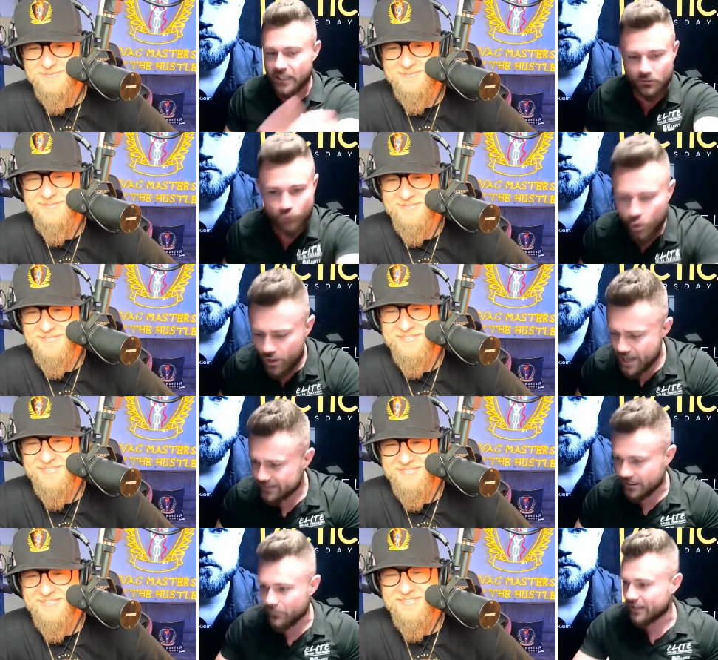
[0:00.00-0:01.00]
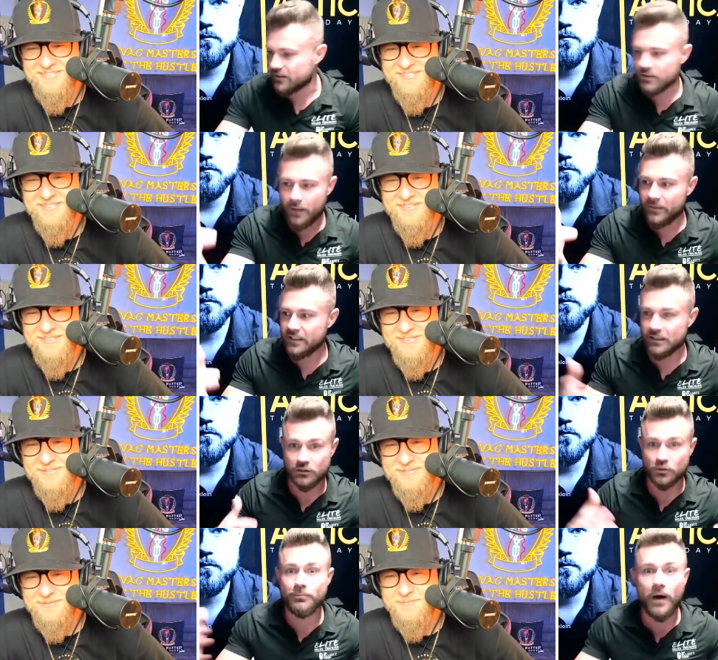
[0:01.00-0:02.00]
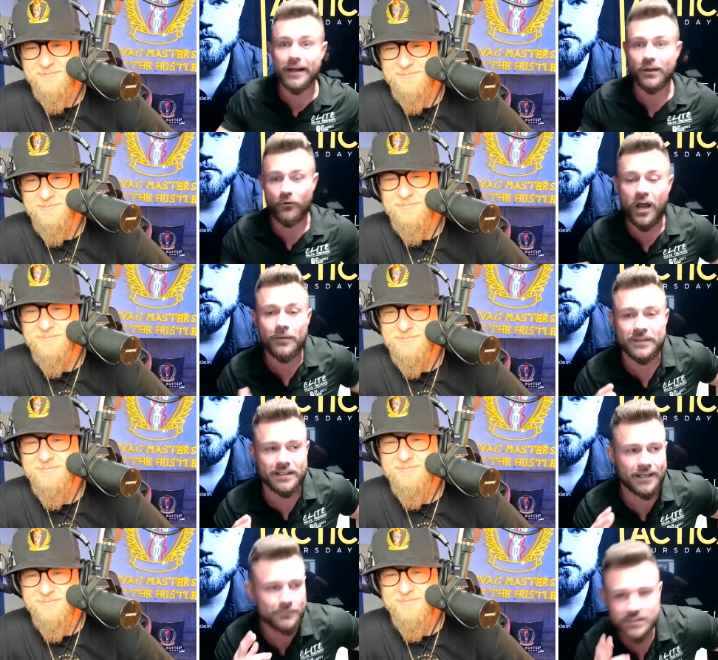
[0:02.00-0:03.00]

Speaker 1: got a Rolex. And I'm like, I mean, like, there's money around me. And I'm